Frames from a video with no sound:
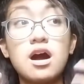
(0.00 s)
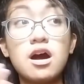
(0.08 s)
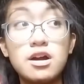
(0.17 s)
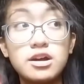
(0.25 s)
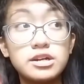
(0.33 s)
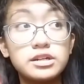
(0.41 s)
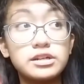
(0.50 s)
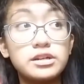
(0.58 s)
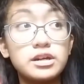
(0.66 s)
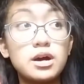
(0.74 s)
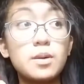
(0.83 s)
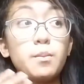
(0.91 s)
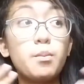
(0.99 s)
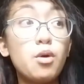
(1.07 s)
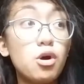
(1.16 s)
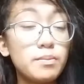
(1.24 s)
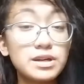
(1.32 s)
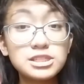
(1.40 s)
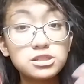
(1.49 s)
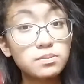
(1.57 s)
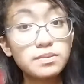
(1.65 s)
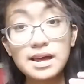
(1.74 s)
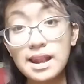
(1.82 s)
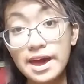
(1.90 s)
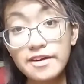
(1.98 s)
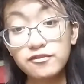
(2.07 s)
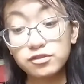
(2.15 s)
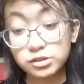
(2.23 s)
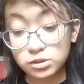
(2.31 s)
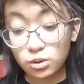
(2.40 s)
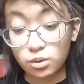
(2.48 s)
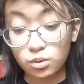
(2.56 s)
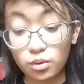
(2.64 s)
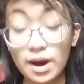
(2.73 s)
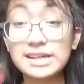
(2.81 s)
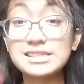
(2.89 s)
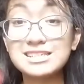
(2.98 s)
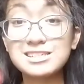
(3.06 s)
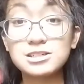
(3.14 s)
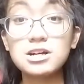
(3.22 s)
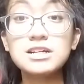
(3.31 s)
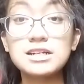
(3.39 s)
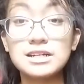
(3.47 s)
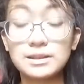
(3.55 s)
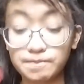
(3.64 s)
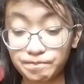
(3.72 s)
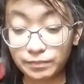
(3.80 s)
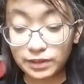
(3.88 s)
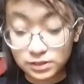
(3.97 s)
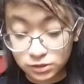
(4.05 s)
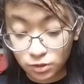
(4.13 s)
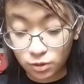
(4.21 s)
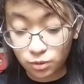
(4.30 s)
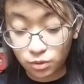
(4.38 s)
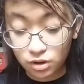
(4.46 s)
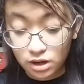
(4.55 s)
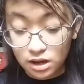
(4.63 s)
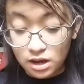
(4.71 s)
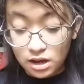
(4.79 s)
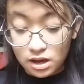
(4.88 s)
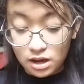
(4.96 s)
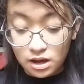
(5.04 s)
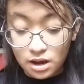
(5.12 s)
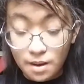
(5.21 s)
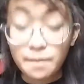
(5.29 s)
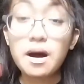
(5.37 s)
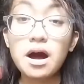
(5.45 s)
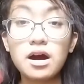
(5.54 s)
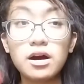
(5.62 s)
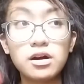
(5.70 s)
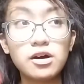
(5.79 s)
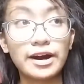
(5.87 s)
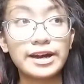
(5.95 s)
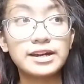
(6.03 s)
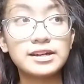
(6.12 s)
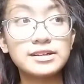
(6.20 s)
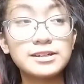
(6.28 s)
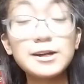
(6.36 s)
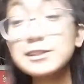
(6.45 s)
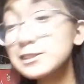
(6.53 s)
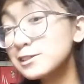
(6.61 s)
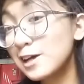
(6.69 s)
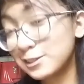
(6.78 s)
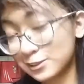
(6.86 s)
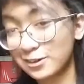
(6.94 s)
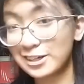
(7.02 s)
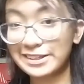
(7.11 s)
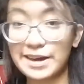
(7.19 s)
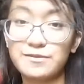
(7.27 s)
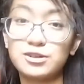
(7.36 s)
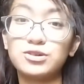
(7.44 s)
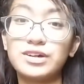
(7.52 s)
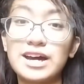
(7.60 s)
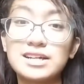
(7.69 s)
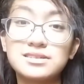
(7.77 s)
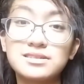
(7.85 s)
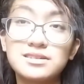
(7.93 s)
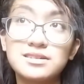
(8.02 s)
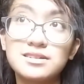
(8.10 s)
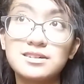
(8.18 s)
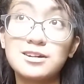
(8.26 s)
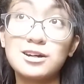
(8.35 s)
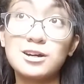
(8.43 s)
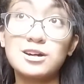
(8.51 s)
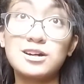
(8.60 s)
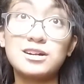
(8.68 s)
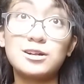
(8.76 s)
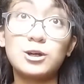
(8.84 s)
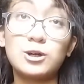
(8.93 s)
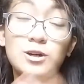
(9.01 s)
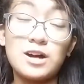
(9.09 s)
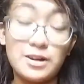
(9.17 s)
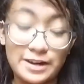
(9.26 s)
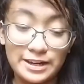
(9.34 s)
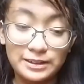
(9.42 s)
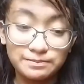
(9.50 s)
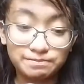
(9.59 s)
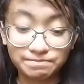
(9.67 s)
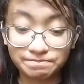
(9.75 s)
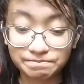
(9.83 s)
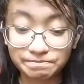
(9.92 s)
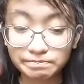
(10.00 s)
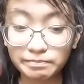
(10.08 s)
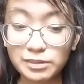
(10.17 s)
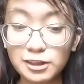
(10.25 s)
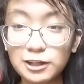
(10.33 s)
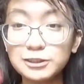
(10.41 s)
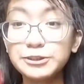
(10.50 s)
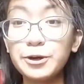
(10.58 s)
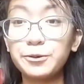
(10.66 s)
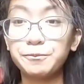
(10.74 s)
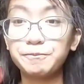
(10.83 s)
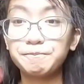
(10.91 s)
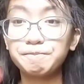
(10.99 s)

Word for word: hard moments of my life, so I just started it. So, um, okay, here's a story time with you guys. Okay, so